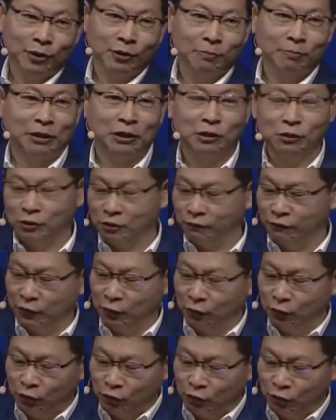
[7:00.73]
But you,
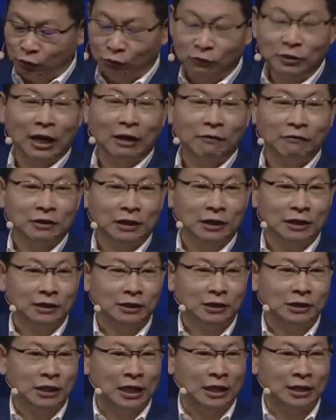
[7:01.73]
even you don't have the,
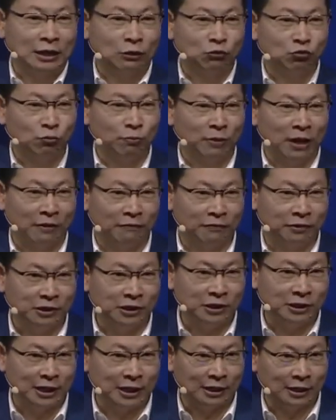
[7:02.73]
in that, that room, have the
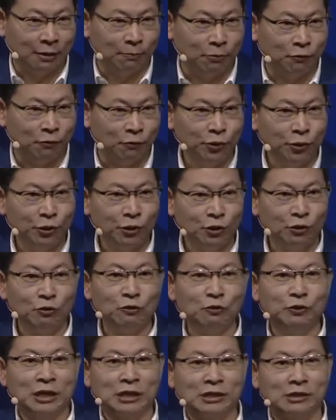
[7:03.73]
Ethernet cable,
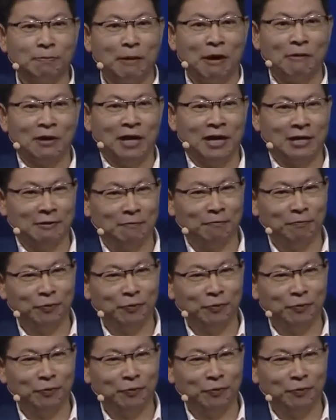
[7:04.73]
you just power line.